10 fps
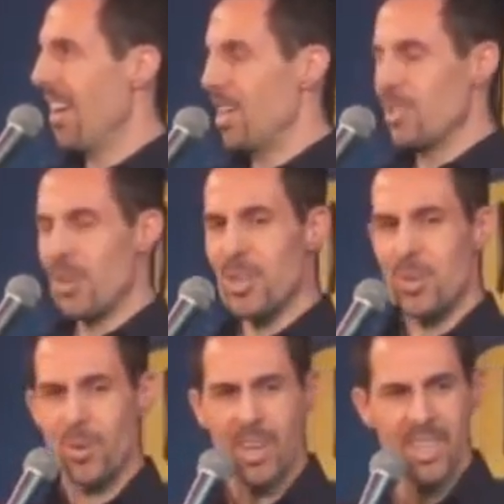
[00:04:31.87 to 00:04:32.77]
And I turned
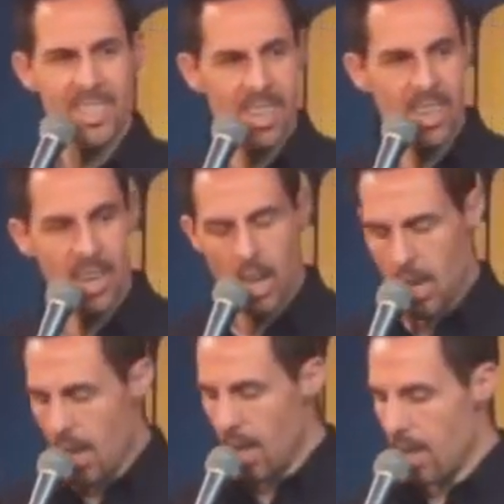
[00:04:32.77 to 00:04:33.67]
to her and I said,
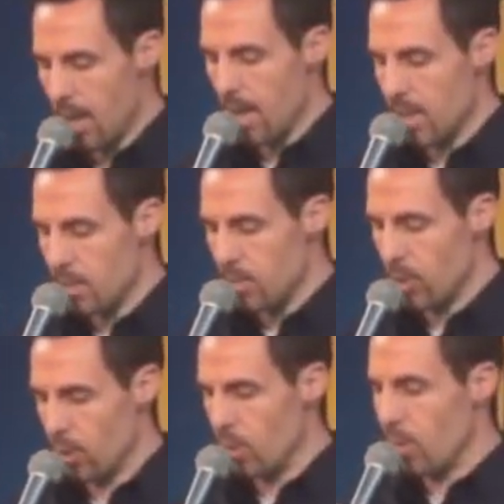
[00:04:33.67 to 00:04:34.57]

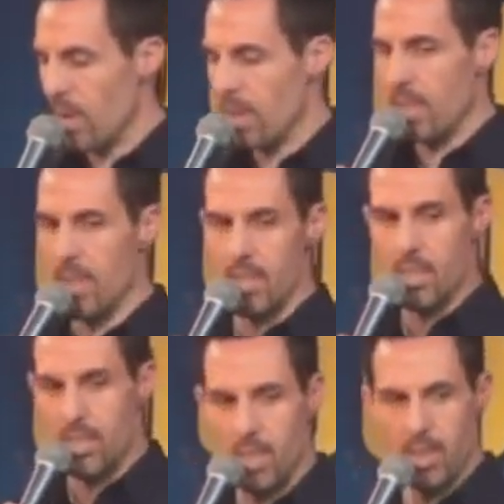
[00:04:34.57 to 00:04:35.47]
"I'm doing
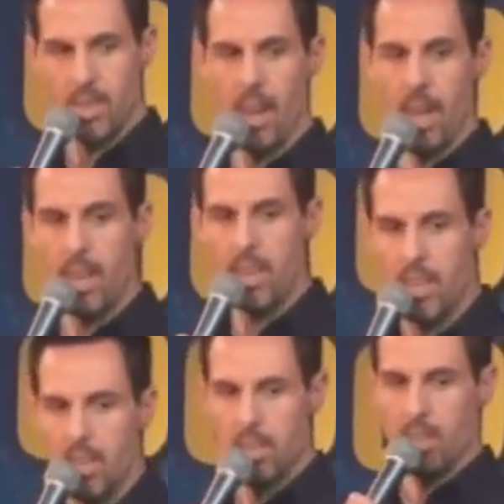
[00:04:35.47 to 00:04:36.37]
this
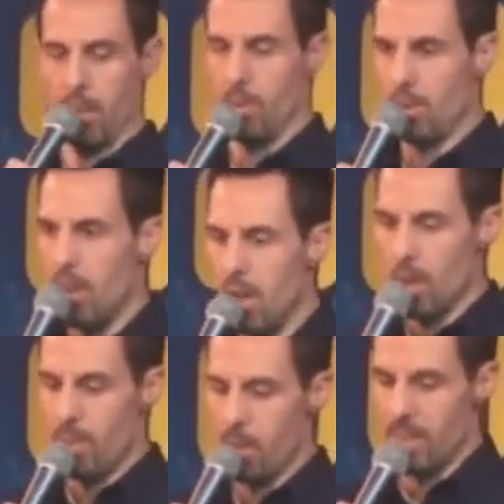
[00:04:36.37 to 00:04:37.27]
tonight.
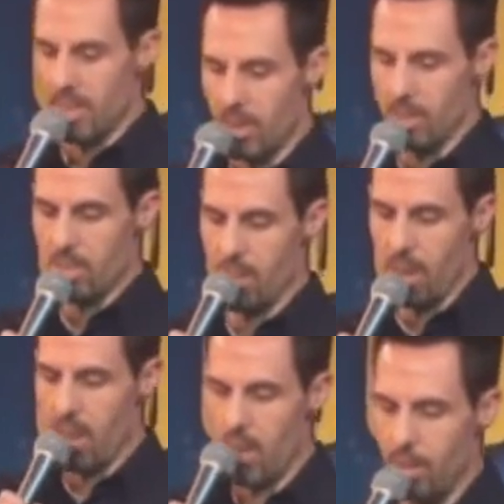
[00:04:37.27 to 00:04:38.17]
Probably gonna
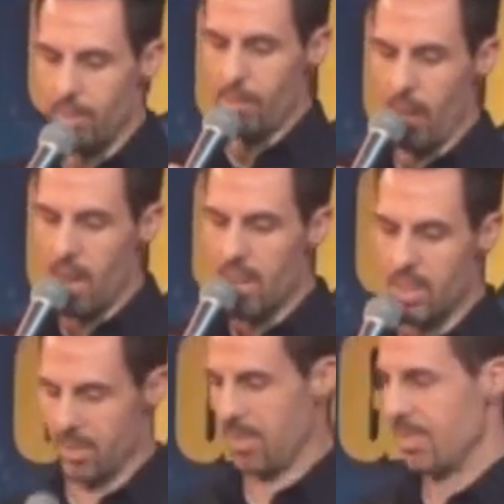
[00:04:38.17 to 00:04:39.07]
start a
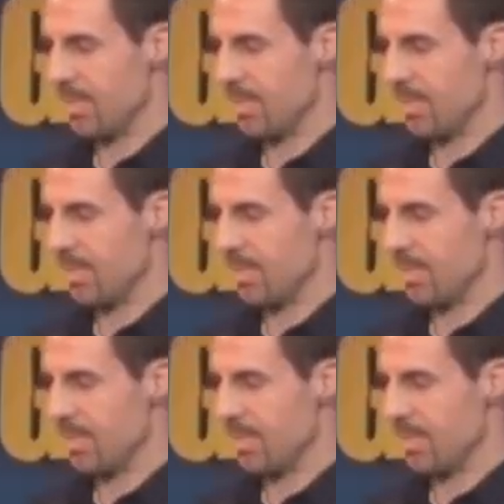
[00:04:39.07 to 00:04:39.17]
fight."